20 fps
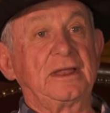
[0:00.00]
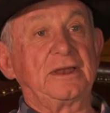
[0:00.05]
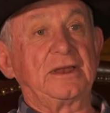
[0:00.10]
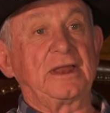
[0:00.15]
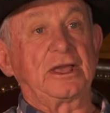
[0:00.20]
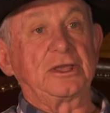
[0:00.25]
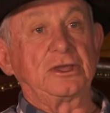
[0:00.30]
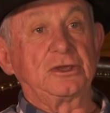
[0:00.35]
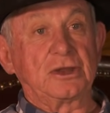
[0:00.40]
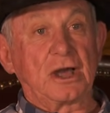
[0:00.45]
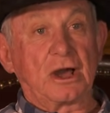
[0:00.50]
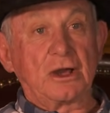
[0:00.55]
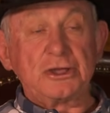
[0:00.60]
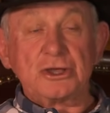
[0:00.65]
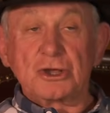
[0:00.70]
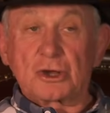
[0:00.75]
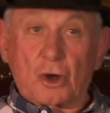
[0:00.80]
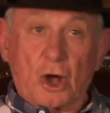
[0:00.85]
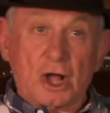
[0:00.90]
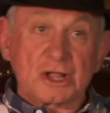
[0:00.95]
Now, you know,
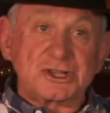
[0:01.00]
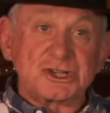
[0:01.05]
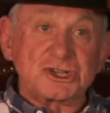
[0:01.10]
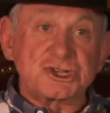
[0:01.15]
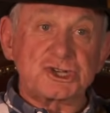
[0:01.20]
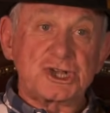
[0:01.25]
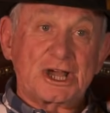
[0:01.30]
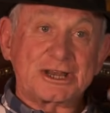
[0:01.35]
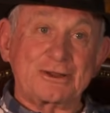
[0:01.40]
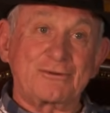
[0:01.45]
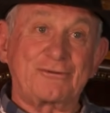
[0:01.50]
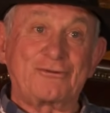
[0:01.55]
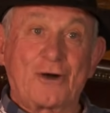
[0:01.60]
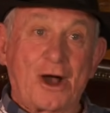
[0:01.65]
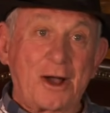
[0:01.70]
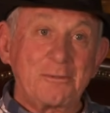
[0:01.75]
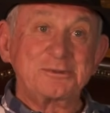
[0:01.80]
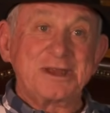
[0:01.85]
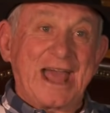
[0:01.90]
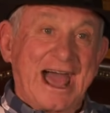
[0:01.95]
you can't just shut a
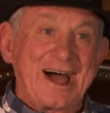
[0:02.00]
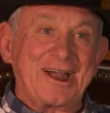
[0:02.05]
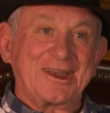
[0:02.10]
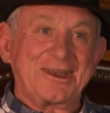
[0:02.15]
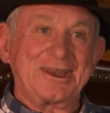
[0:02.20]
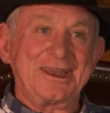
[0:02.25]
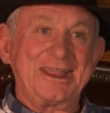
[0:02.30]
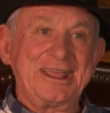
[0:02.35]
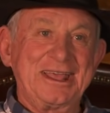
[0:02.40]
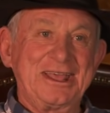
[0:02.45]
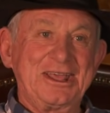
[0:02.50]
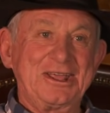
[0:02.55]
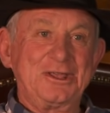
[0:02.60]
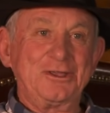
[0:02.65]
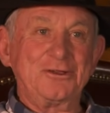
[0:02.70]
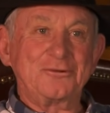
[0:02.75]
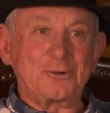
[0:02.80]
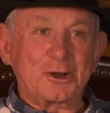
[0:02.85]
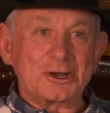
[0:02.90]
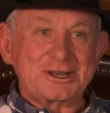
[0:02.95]
farm down.
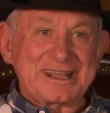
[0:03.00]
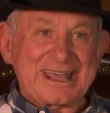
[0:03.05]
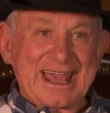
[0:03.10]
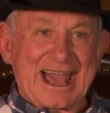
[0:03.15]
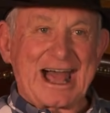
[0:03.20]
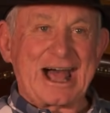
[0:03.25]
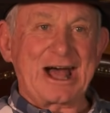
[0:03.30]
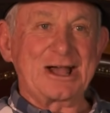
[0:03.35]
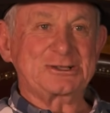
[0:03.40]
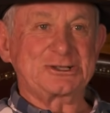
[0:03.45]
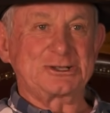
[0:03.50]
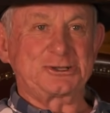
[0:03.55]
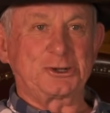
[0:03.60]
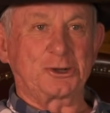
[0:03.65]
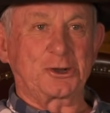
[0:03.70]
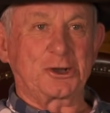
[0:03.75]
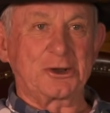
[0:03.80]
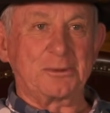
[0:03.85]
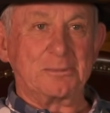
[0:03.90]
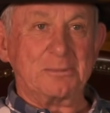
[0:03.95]
You've got cows that you've got to